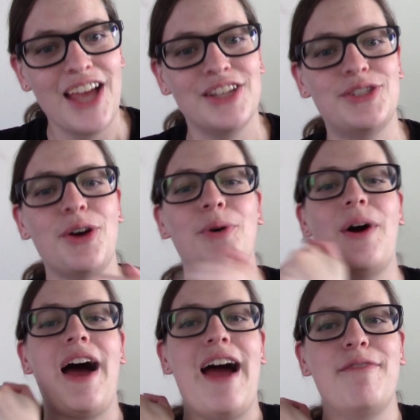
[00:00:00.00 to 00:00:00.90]
So
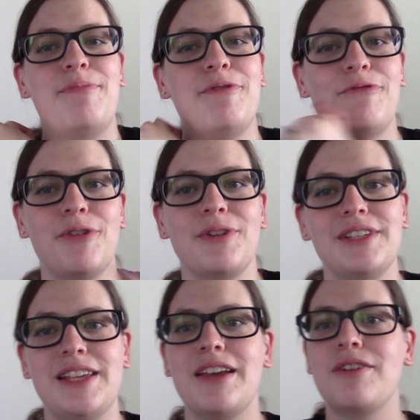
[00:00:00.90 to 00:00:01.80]
I've been
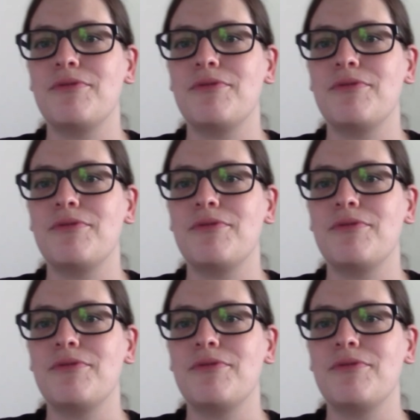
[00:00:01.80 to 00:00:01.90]
focusing